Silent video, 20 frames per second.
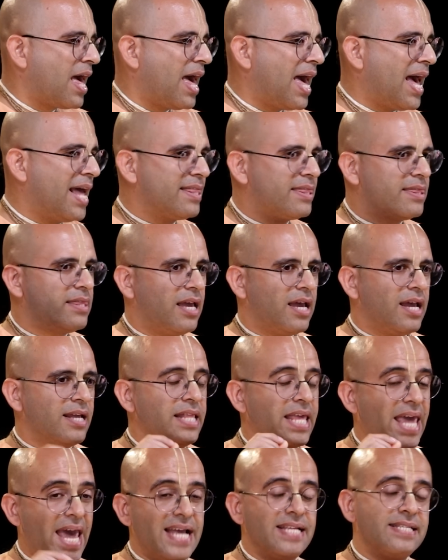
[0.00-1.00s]
And
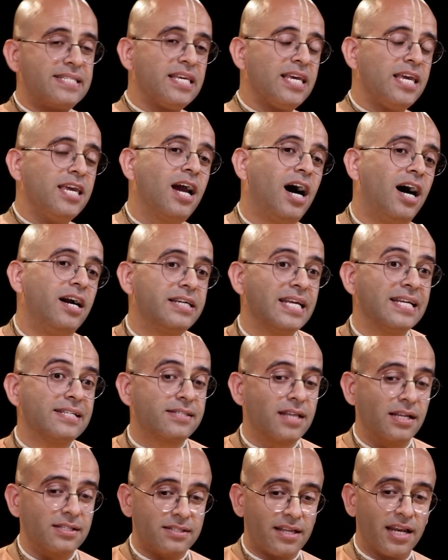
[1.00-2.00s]
in the NCERT
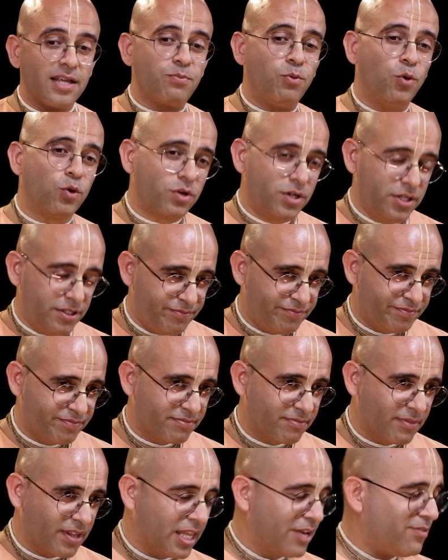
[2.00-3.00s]
Sanskrit book,
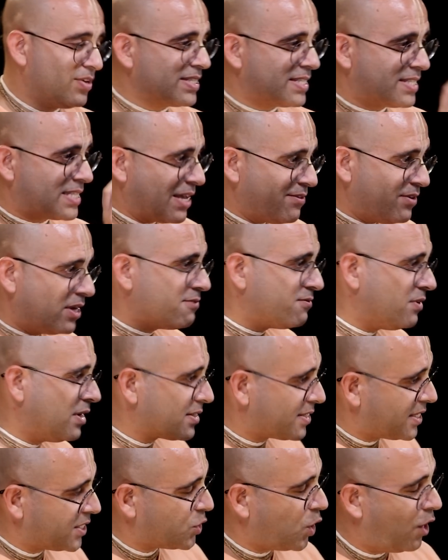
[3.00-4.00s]
there were 7
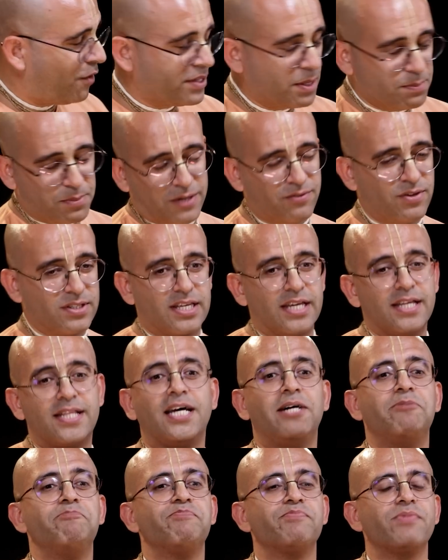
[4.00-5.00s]
verses of the Bhagavad
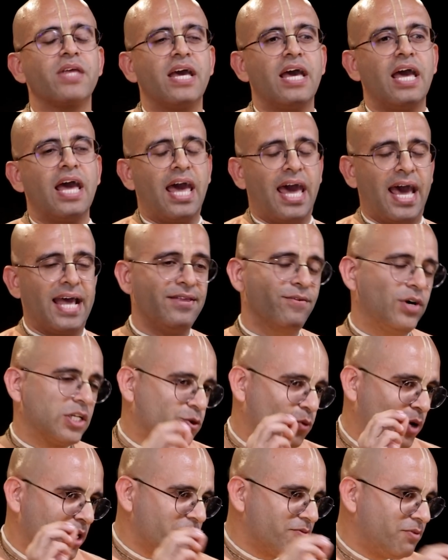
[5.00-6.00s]
Gita. And there
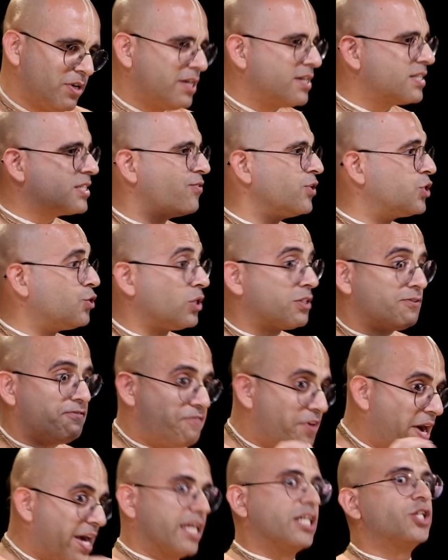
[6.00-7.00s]
was one verse which was
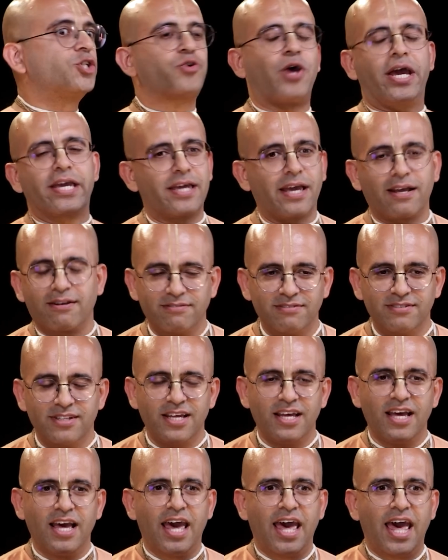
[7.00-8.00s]
very striking.
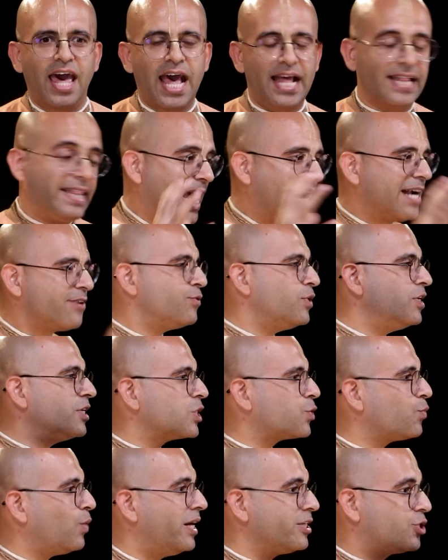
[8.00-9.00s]
And that
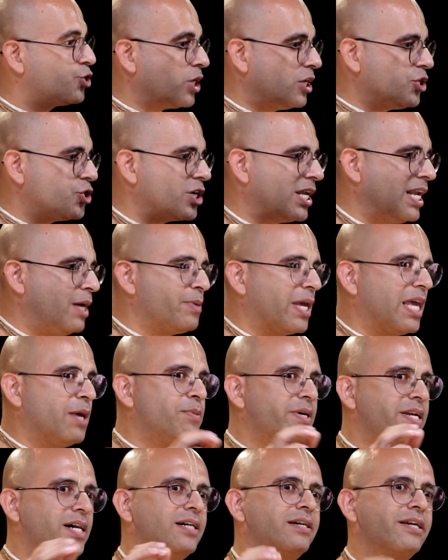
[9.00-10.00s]
verse was Chanchalam hi
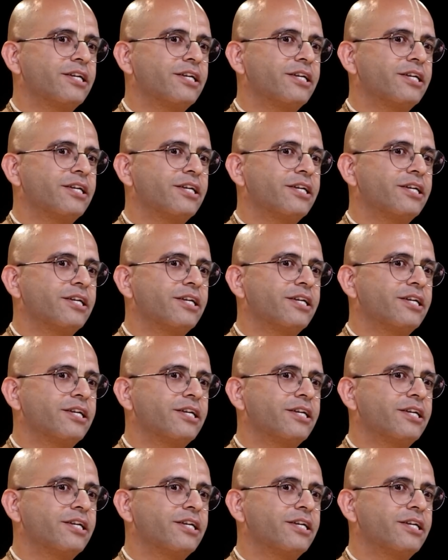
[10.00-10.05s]
mana